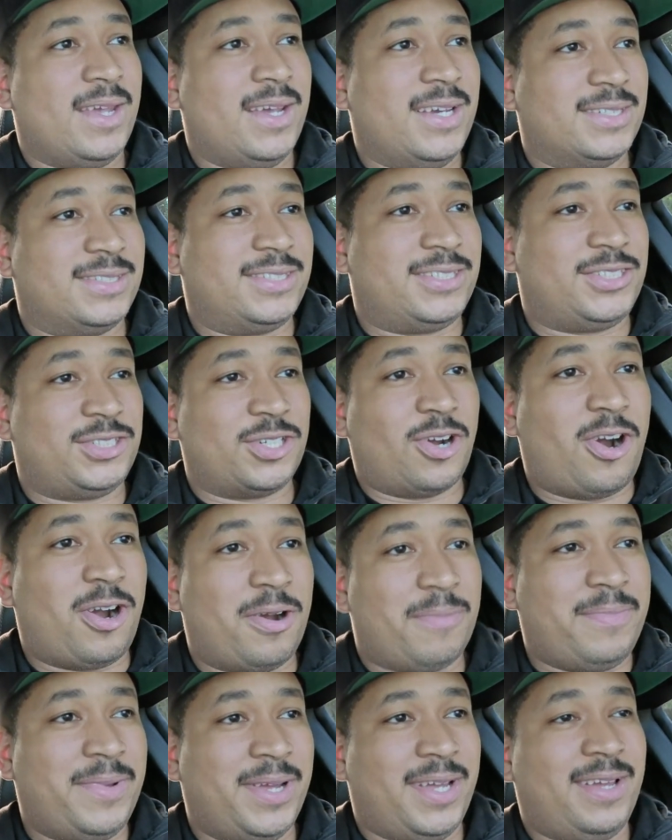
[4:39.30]
it's
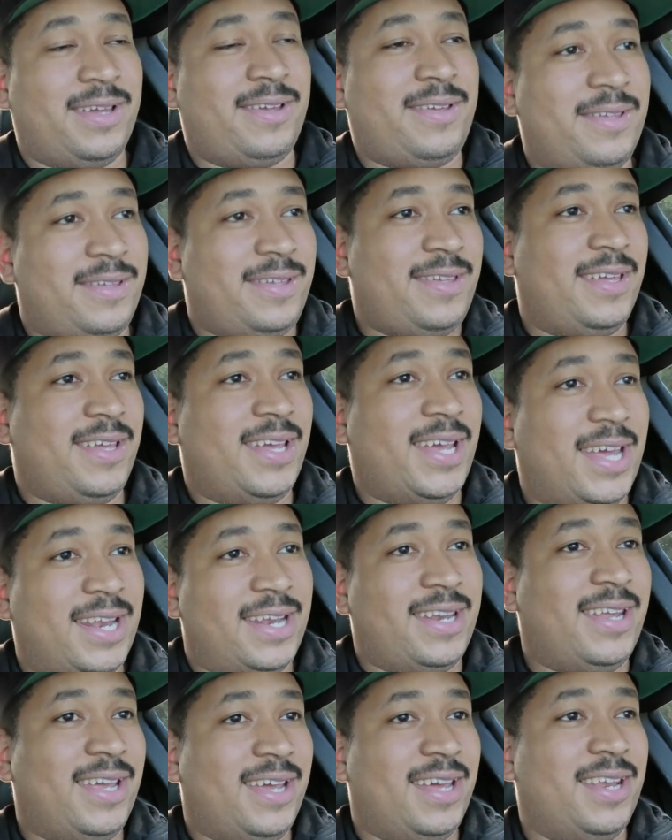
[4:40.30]
sharp,
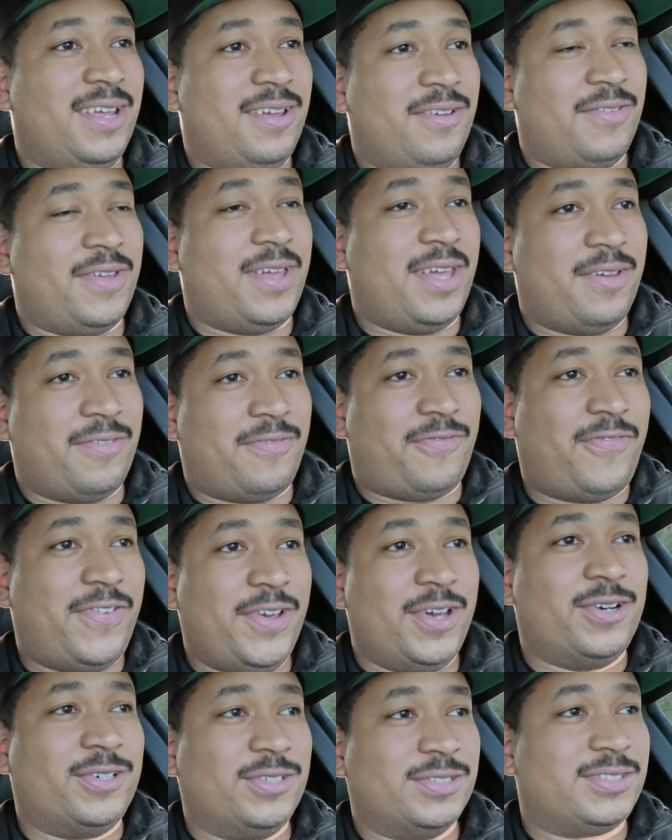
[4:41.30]
and it
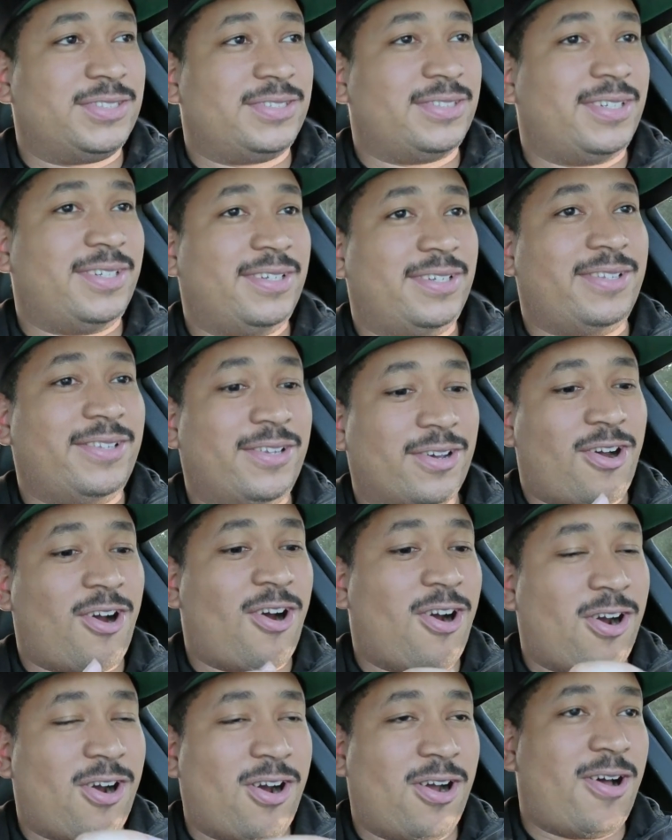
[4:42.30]
feels, the
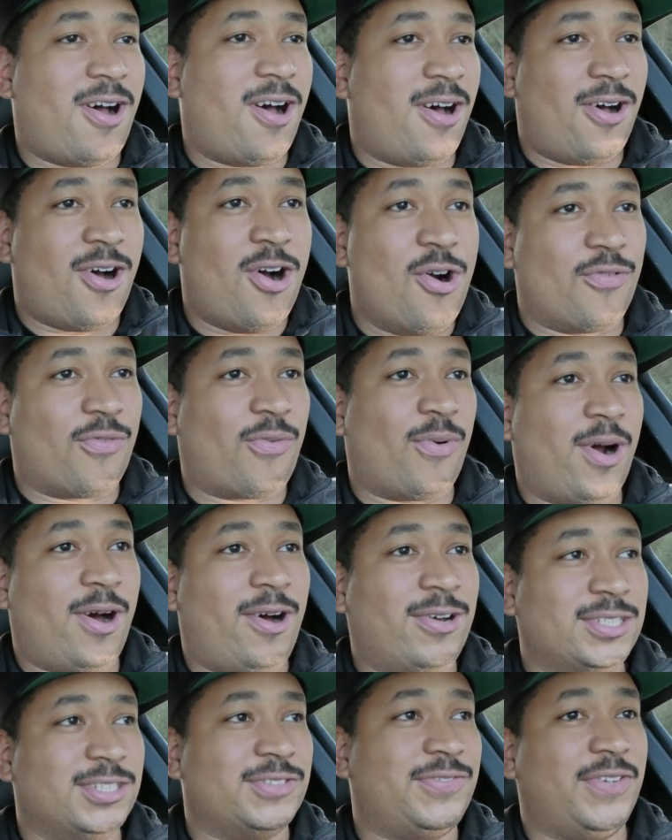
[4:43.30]
car
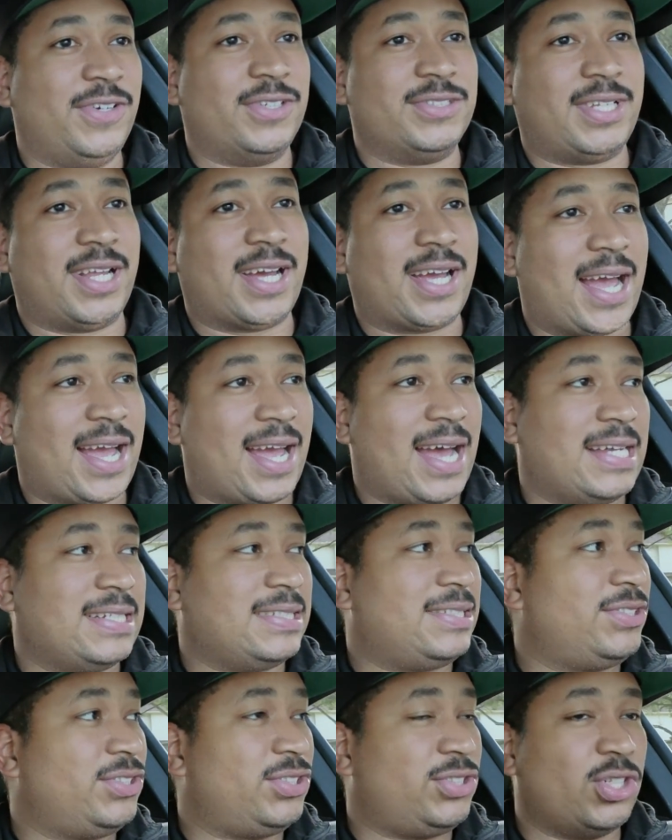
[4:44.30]
overall just feels like I got
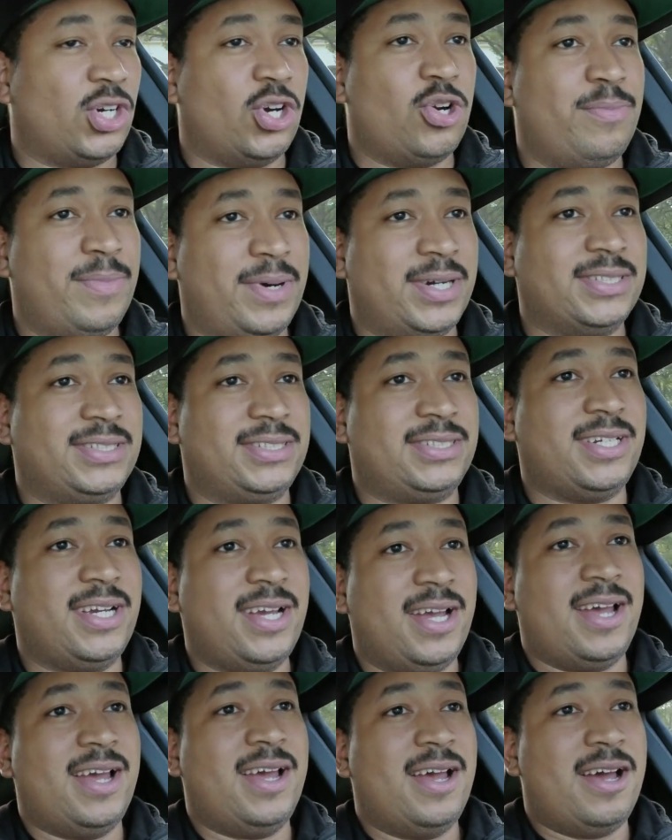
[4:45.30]
so much
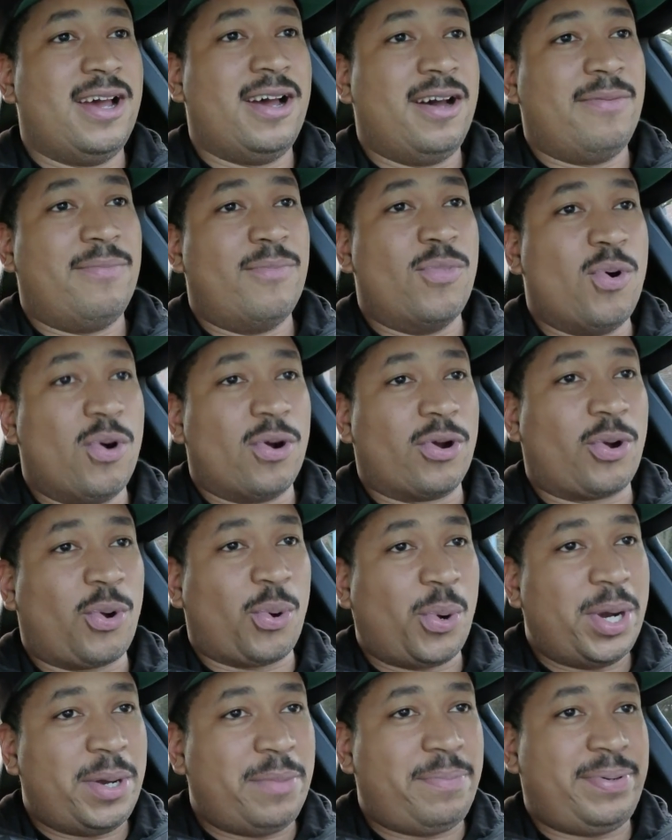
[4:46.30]
more
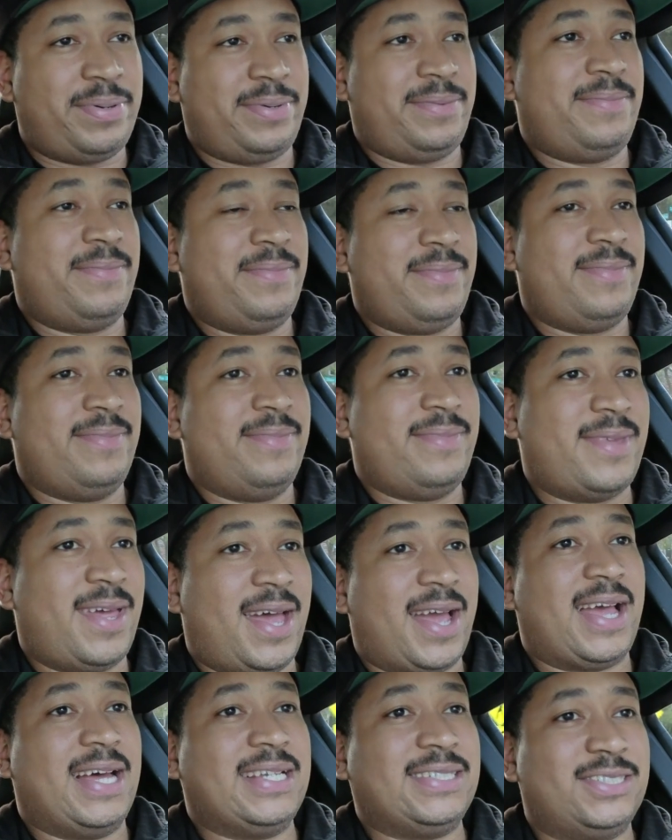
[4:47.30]
grip.
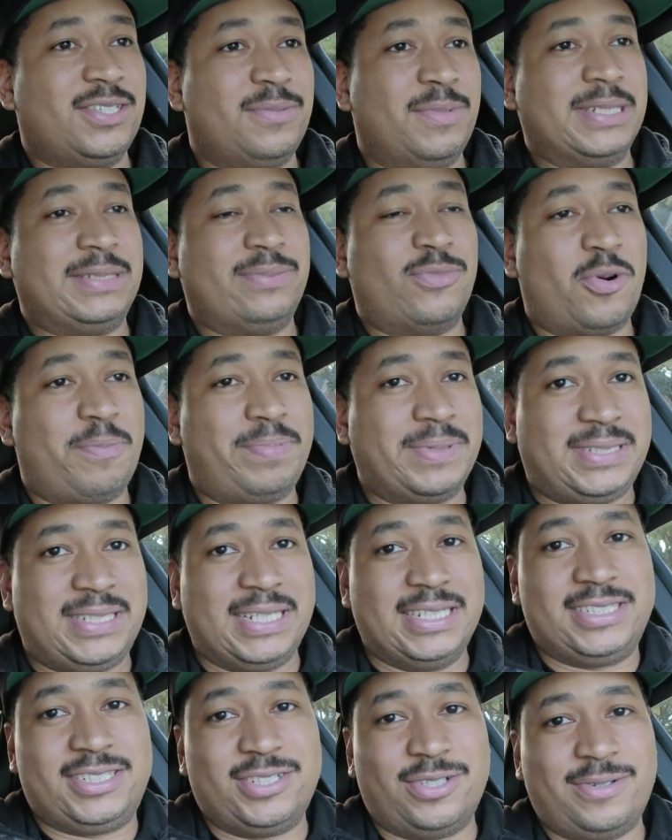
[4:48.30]
I got so much more
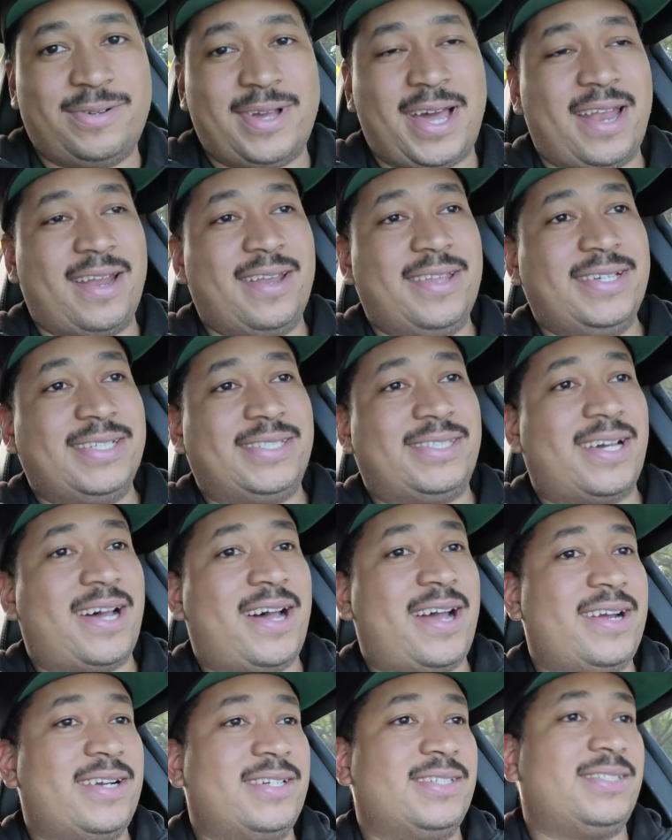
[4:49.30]
potential out of these
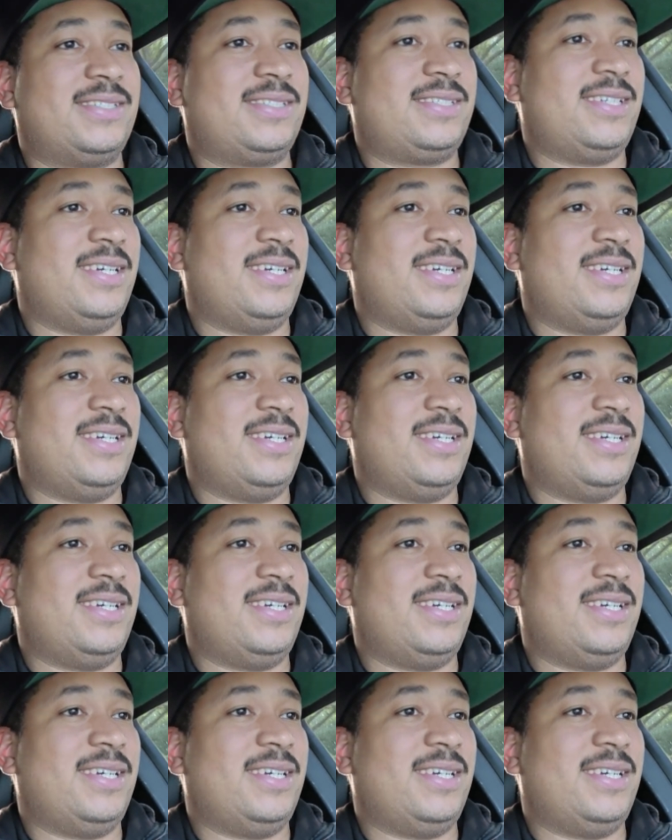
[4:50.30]
tires.